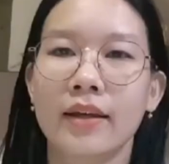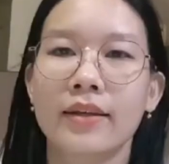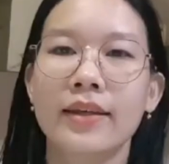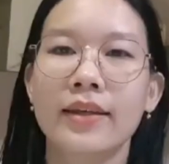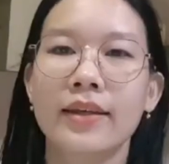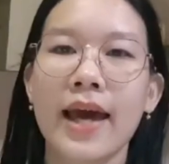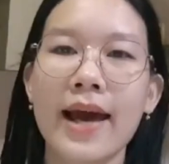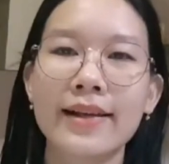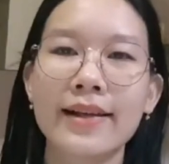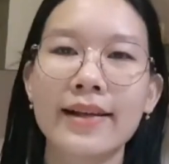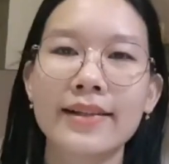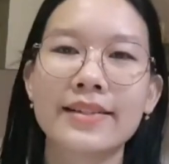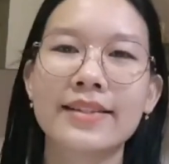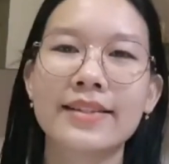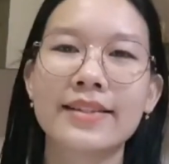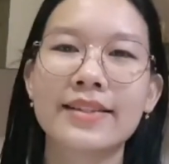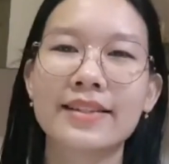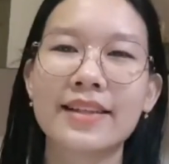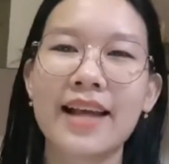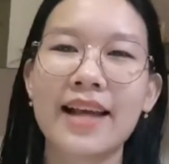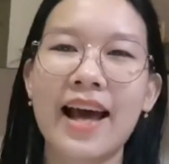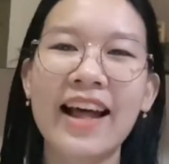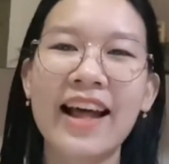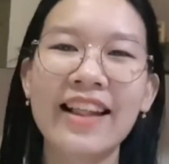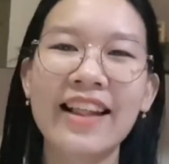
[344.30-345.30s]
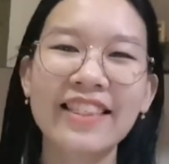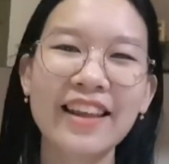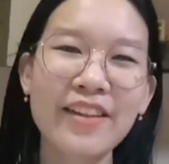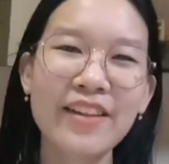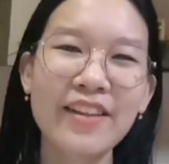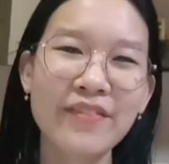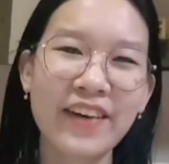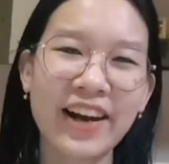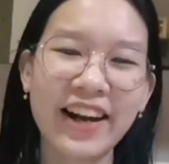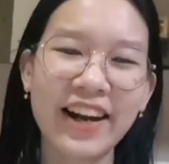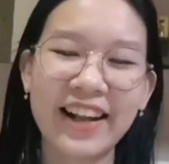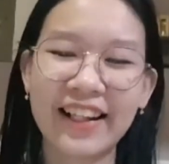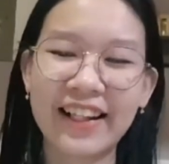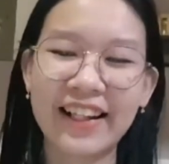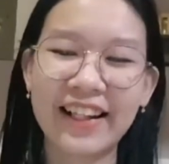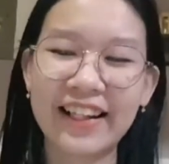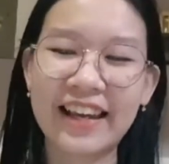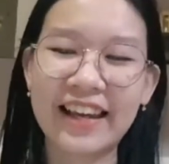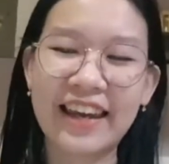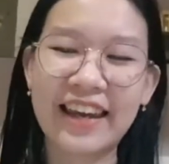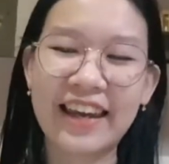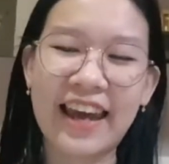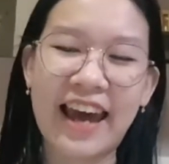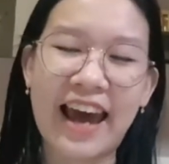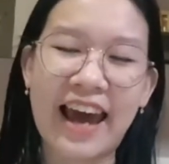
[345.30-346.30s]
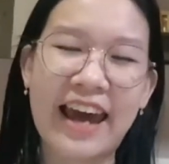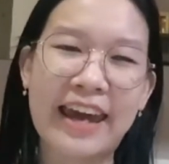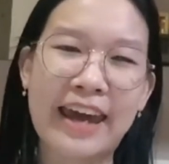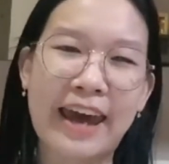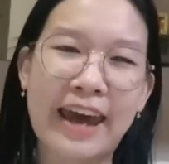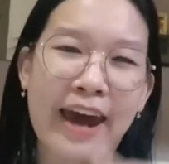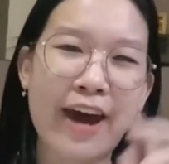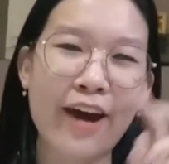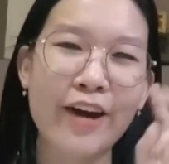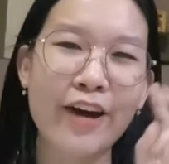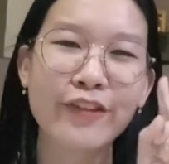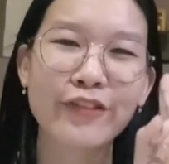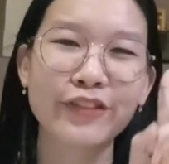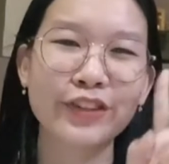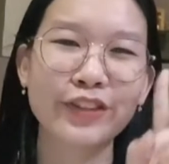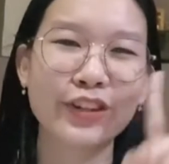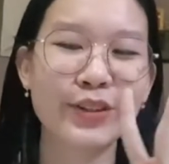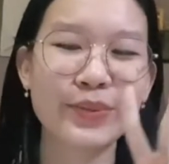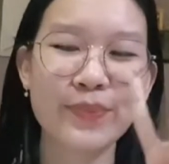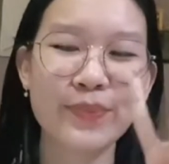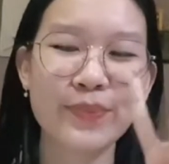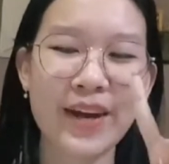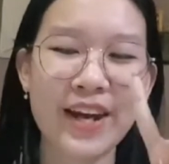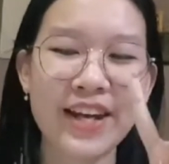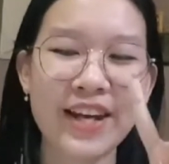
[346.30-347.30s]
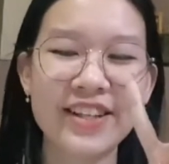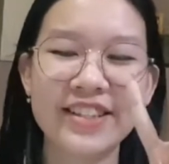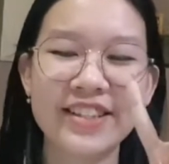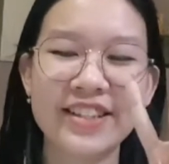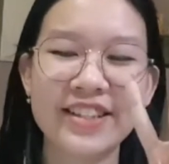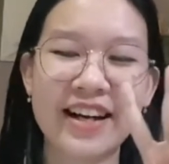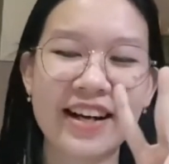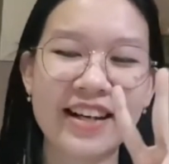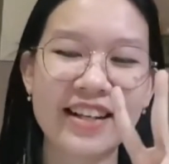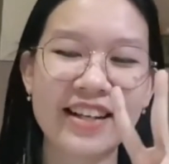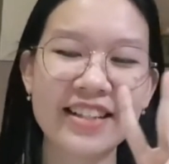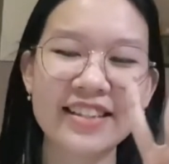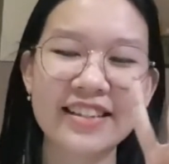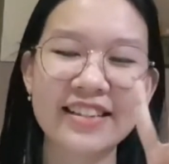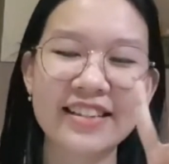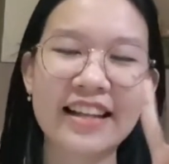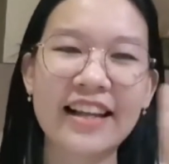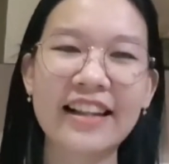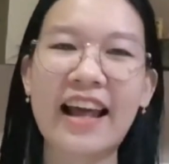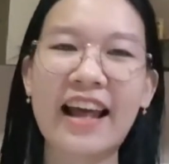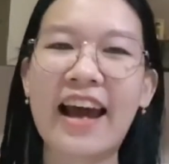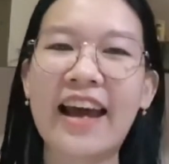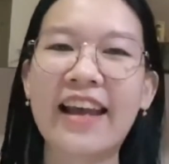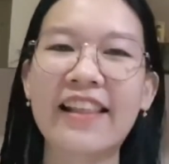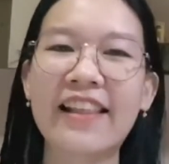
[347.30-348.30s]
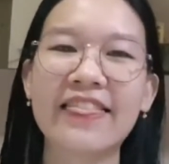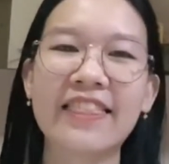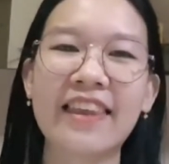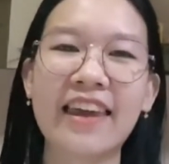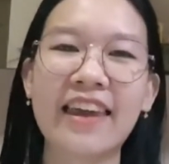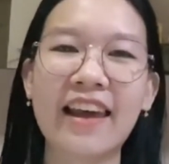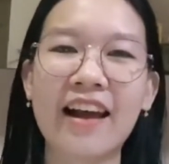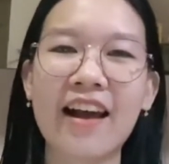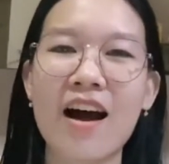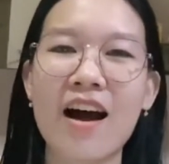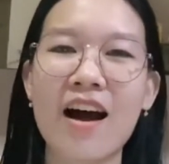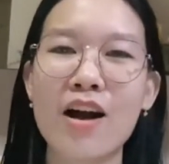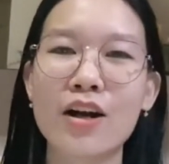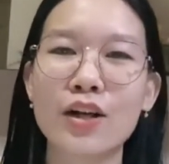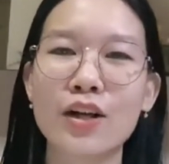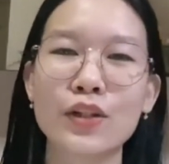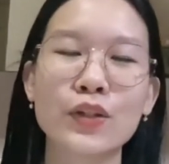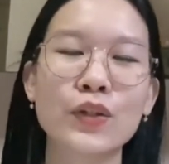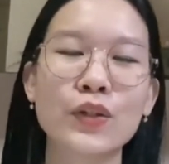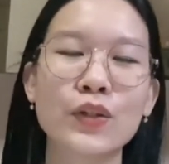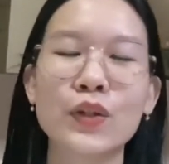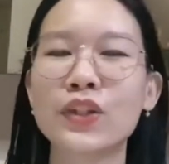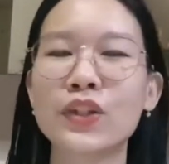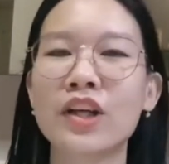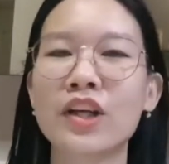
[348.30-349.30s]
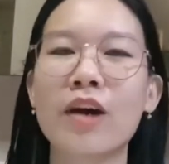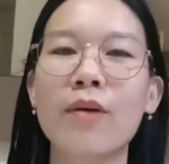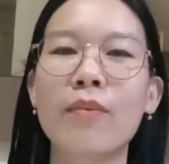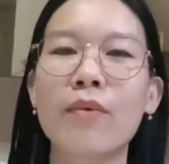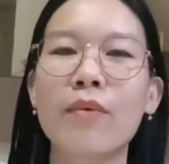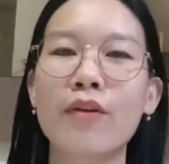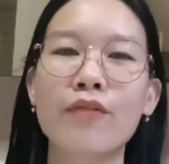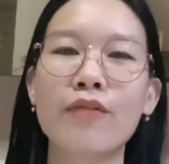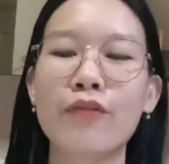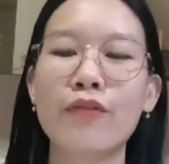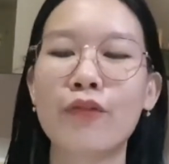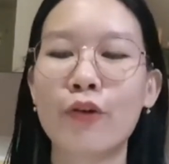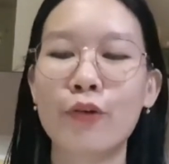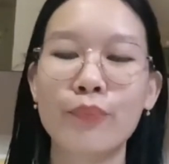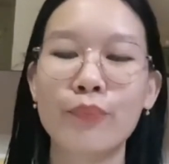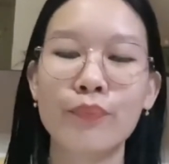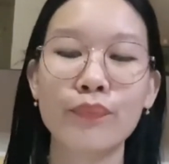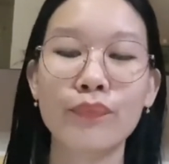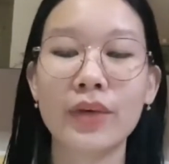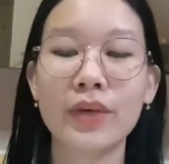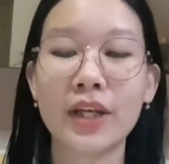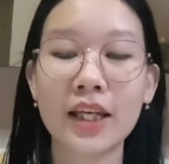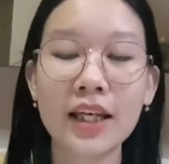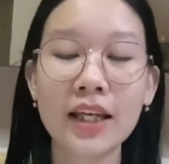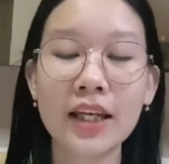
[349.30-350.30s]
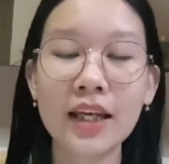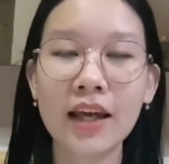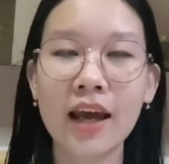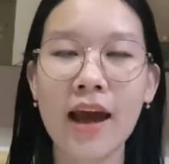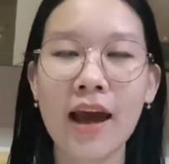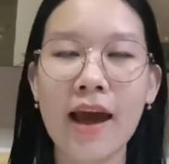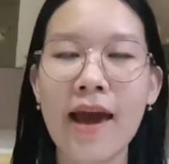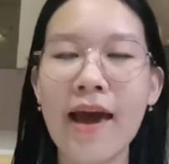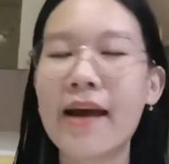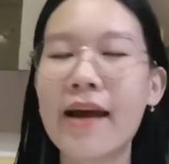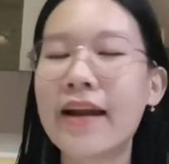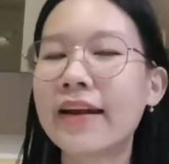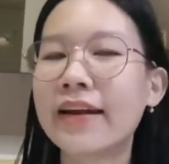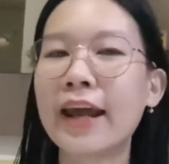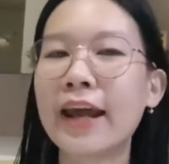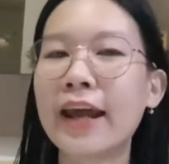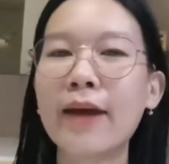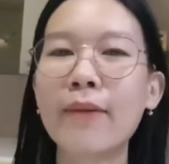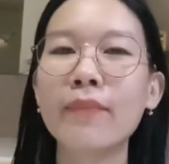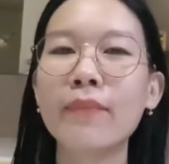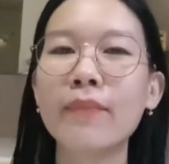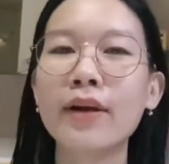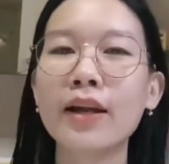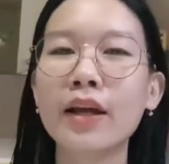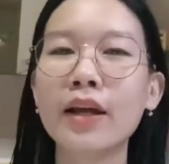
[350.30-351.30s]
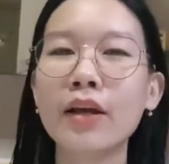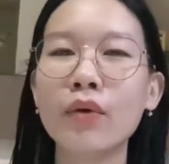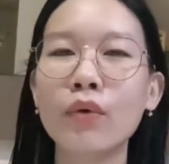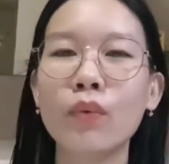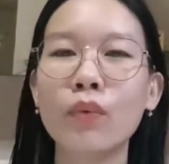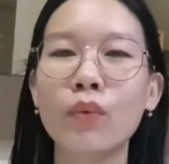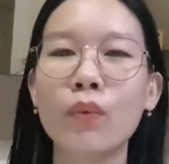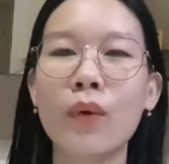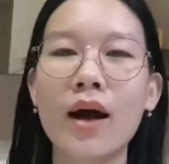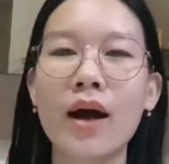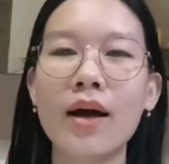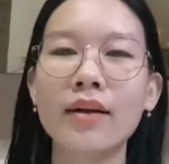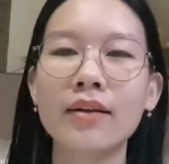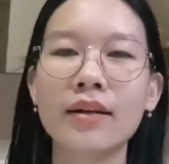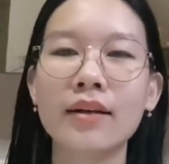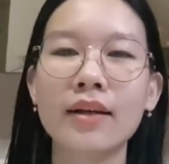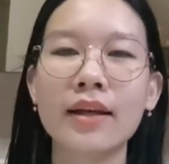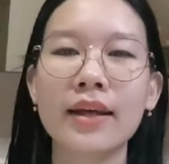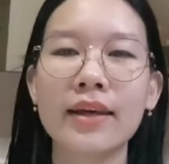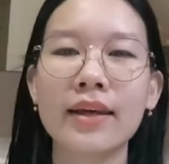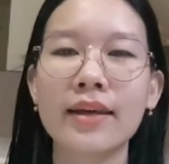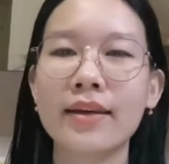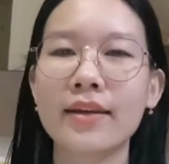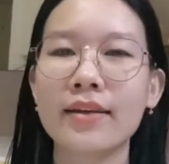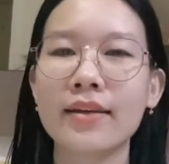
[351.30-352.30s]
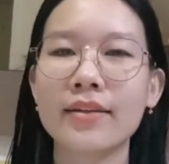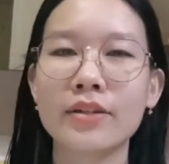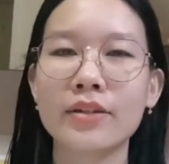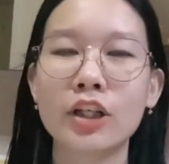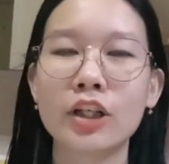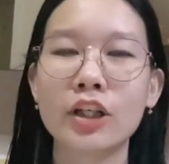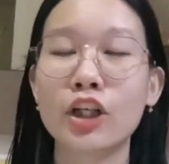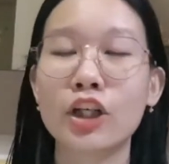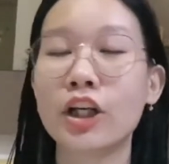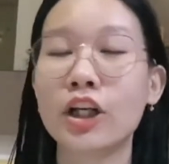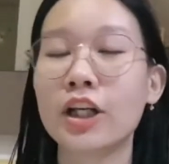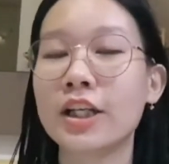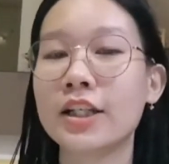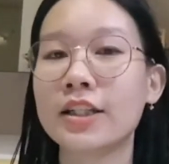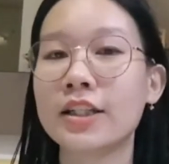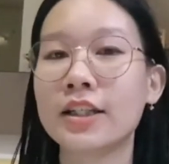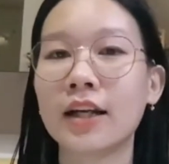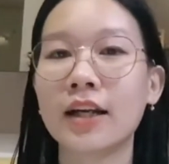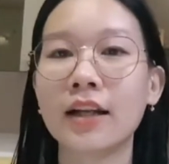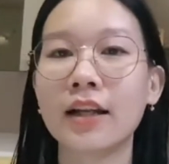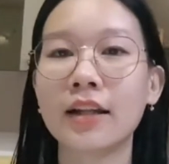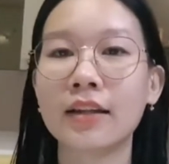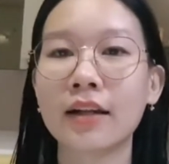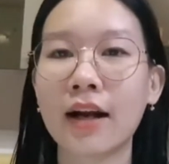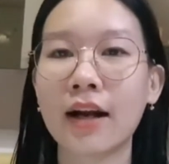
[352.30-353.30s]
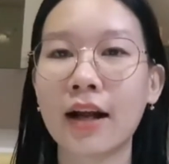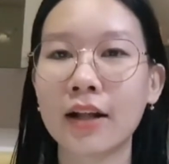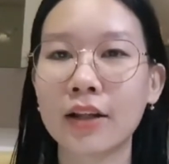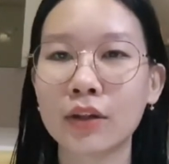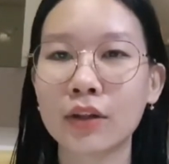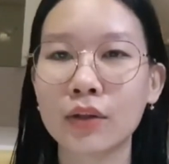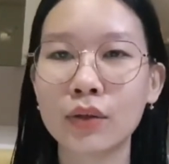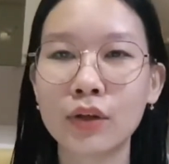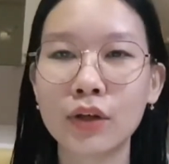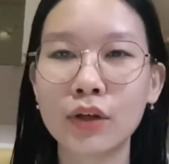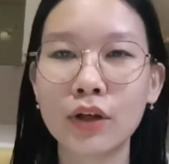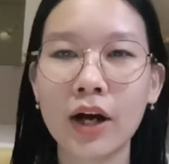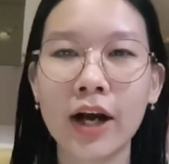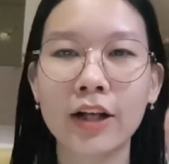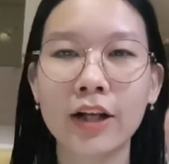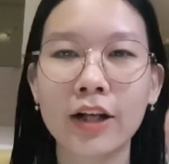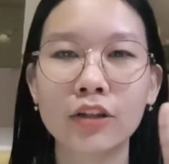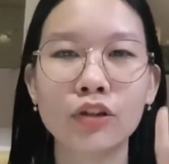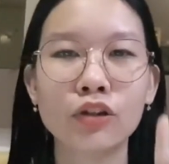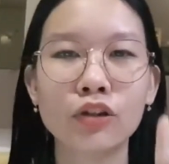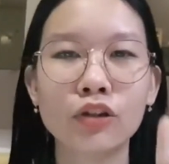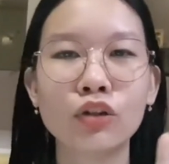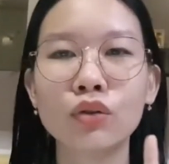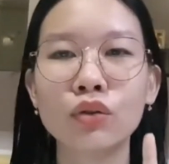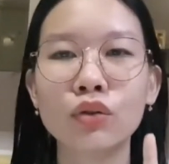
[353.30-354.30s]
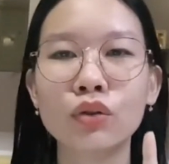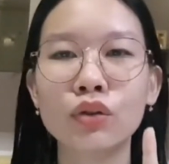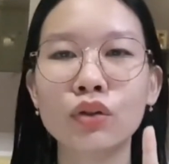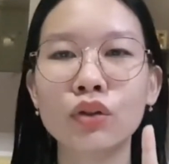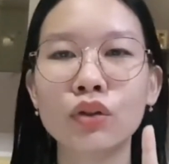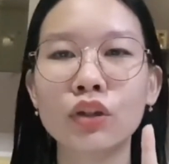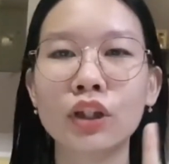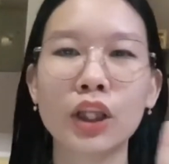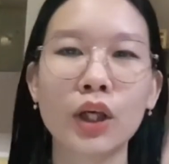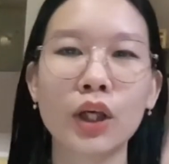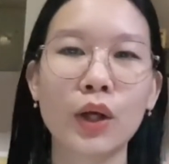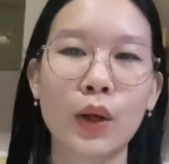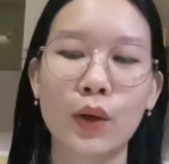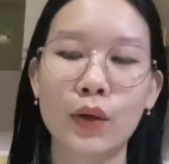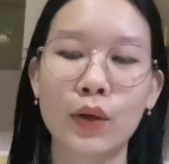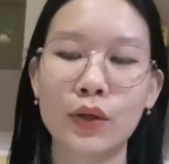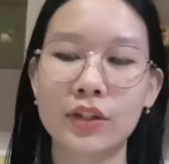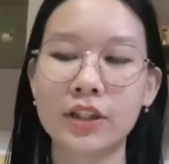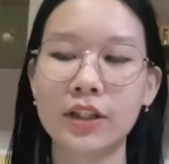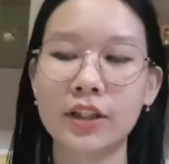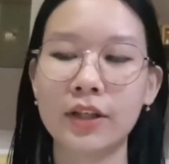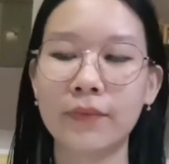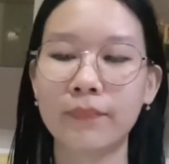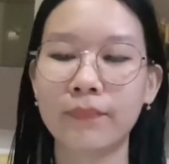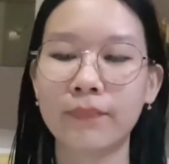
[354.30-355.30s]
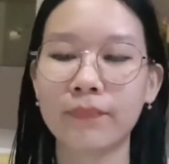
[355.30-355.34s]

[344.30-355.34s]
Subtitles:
Yes, until finally I have 2 majors that I think are suitable for me. Namely, one is Indonesian literature and 2 theology.